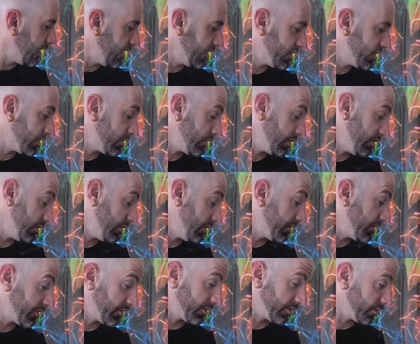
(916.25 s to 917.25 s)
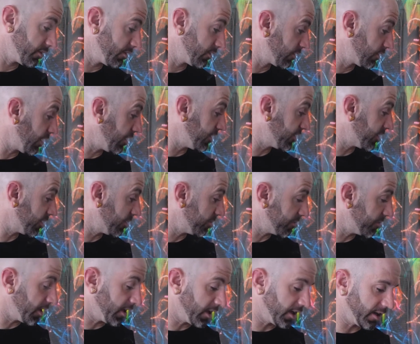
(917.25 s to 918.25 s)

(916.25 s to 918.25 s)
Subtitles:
He's done some